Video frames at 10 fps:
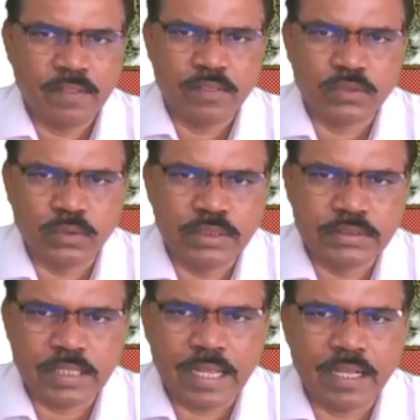So
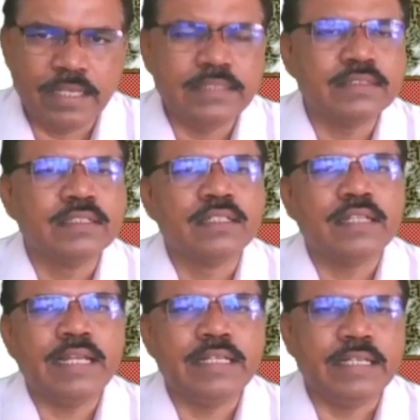this angle is
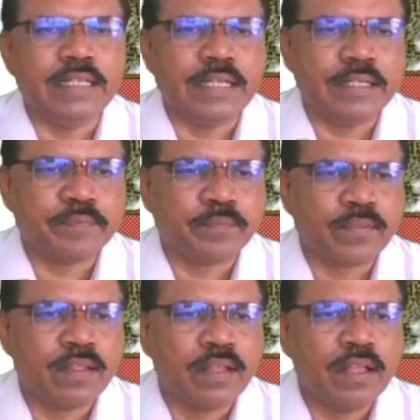90 degree.
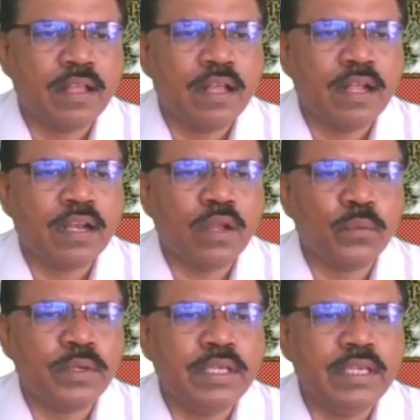
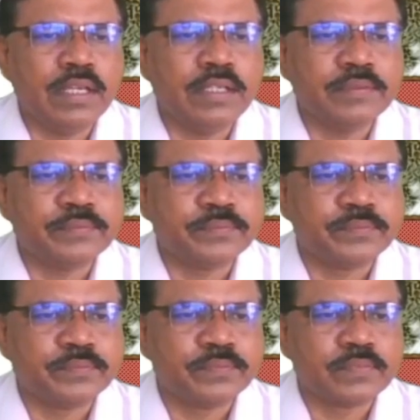Now here,
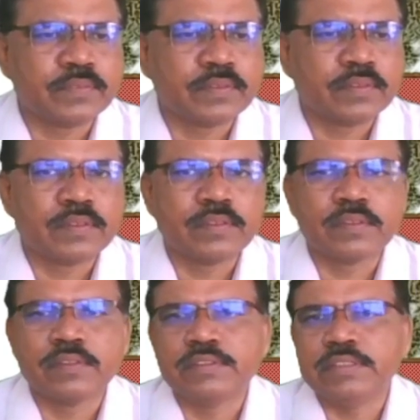
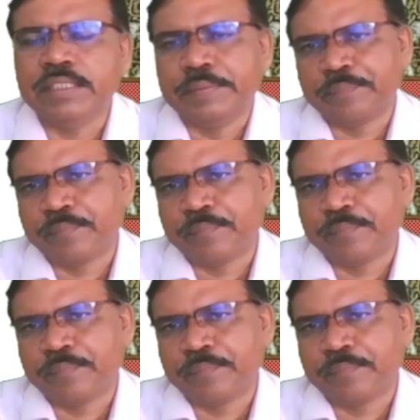see,